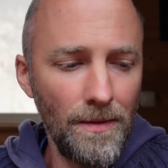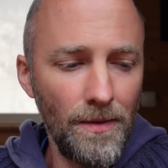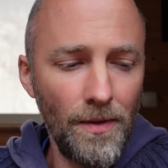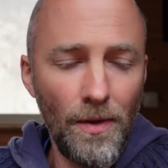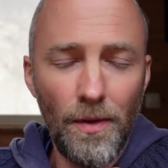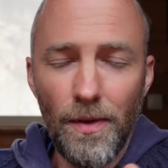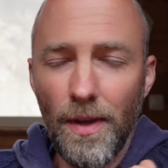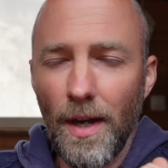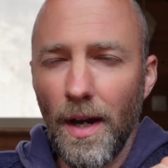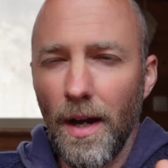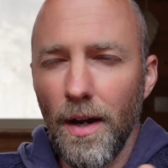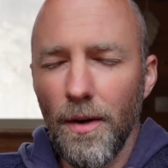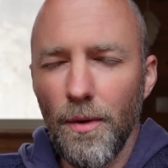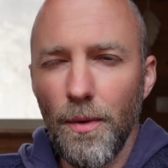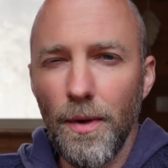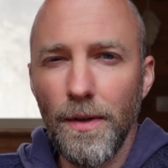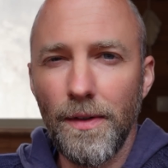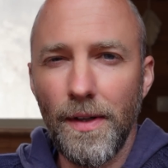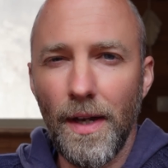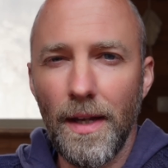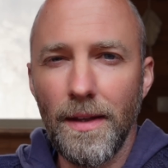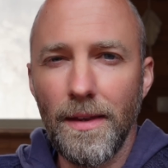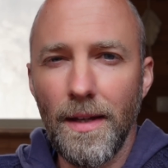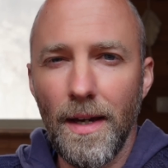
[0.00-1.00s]
So that I
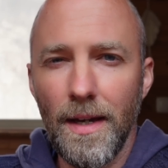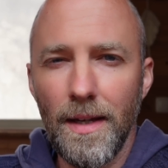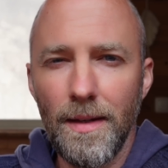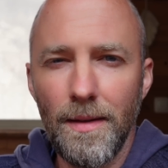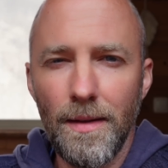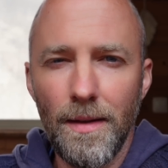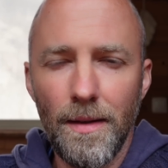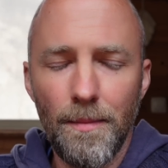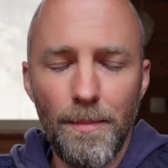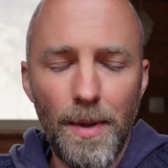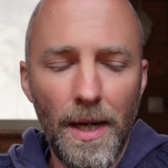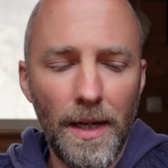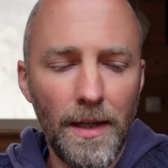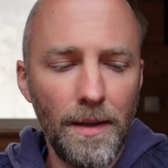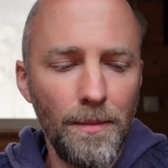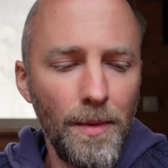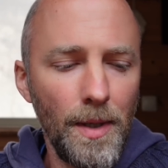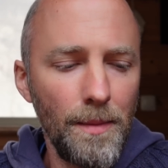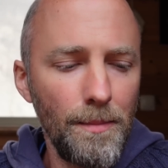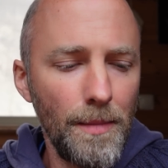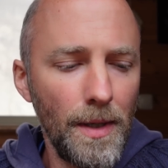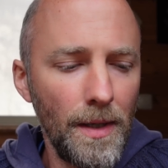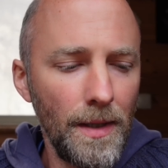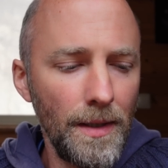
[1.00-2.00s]
always had that in the back of
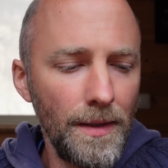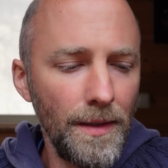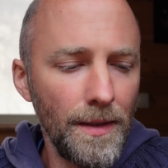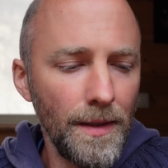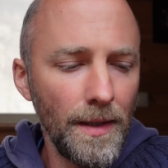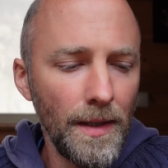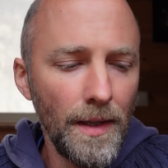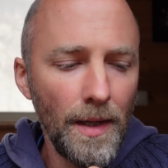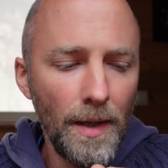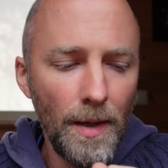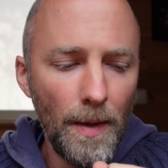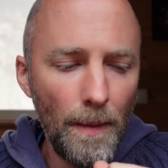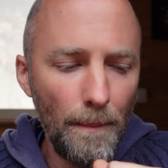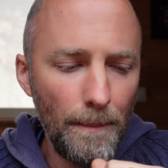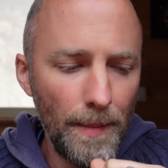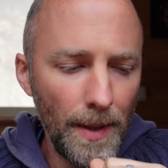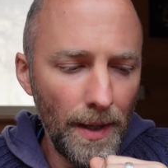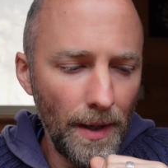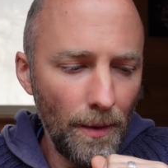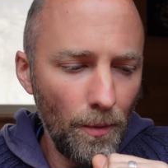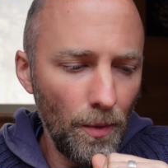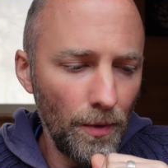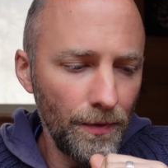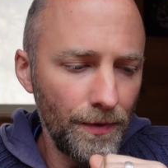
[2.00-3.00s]
my mind,
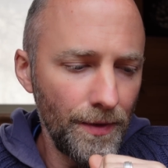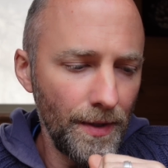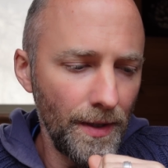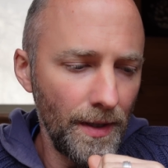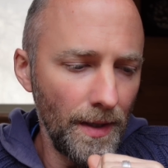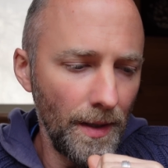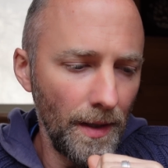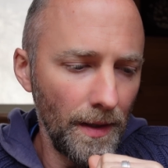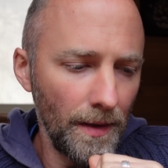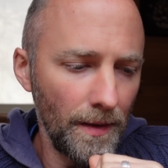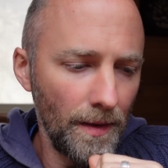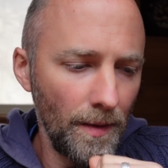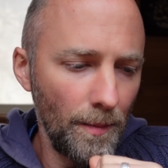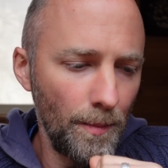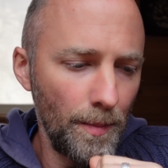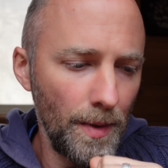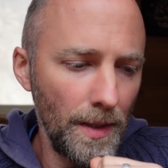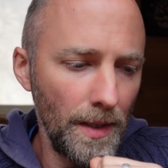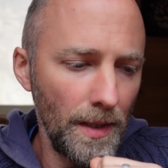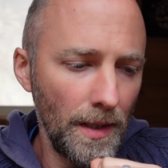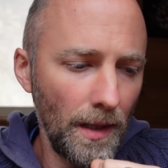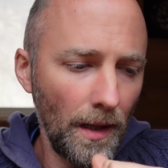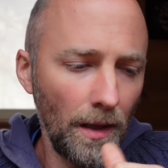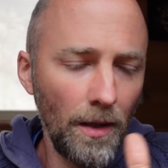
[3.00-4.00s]
but I wanted it to
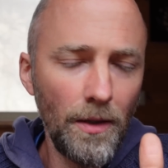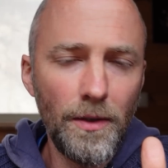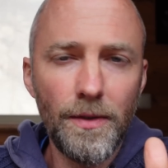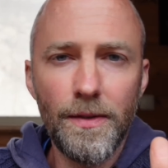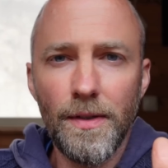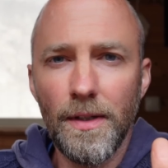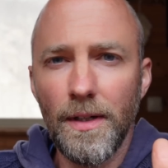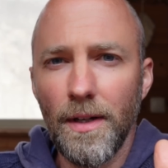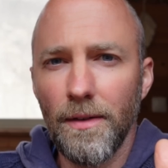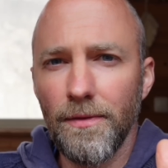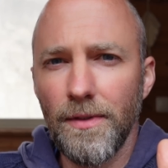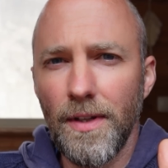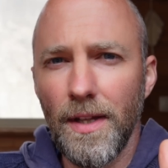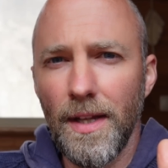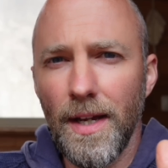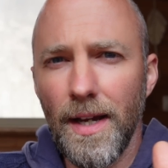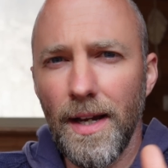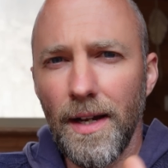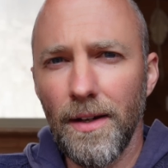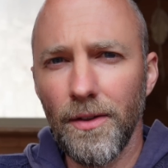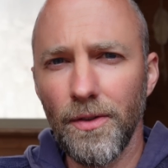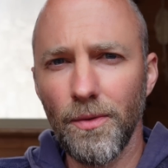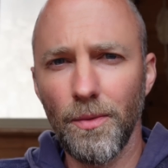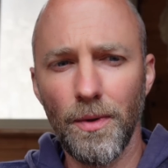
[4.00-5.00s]
be close enough to the
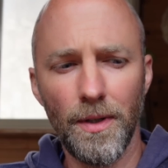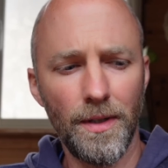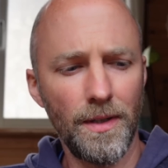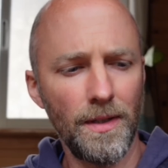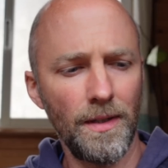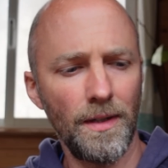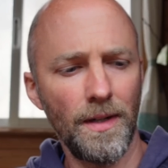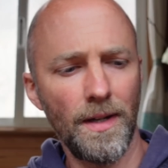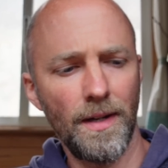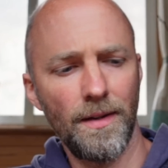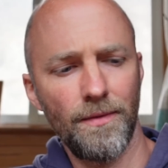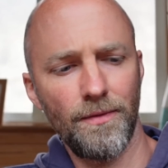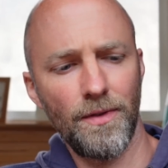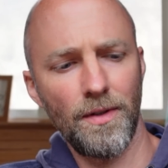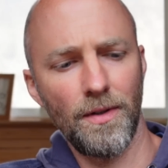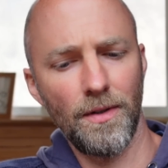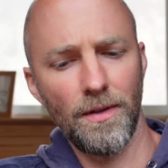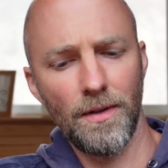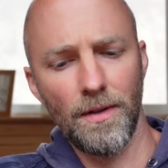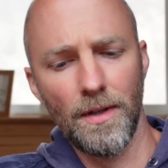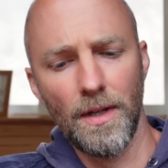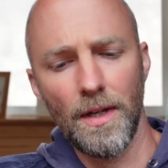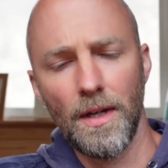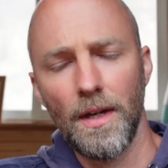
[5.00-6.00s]
house where I didn't have
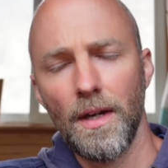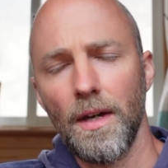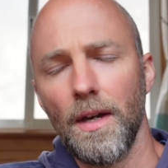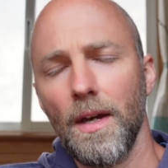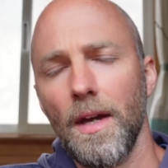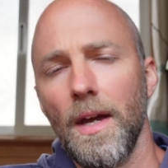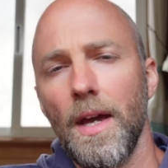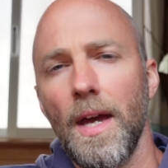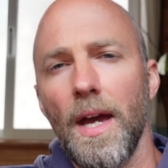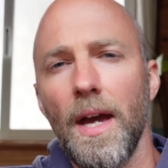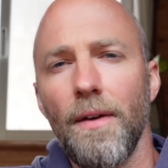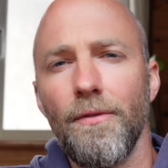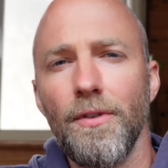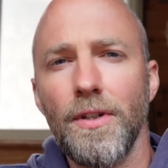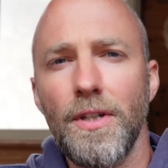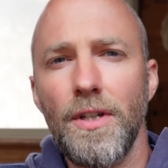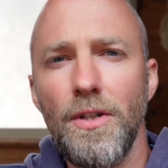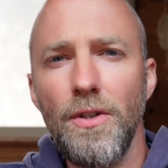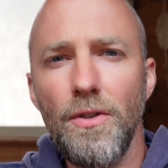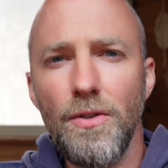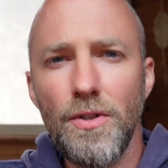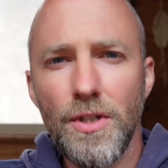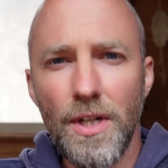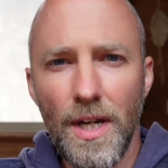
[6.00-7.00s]
to have a
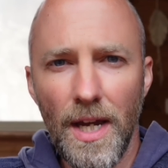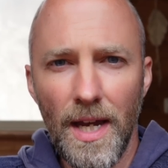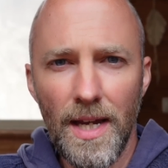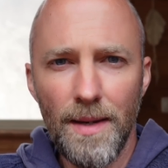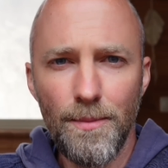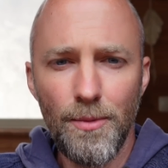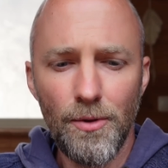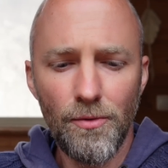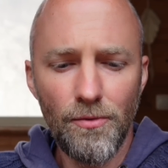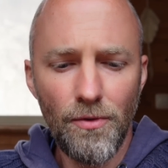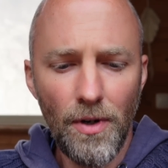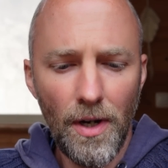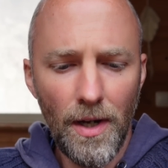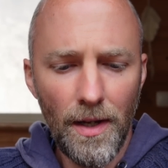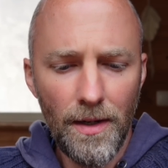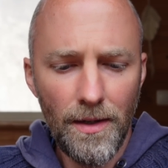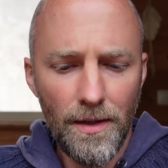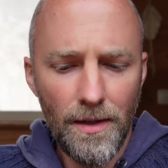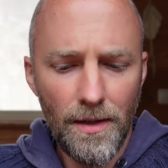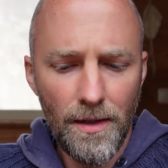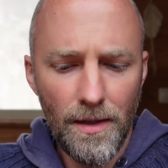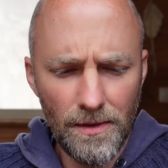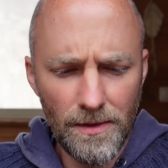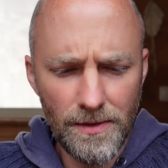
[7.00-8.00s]
huge cable
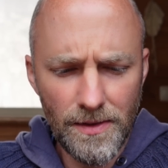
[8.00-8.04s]
run.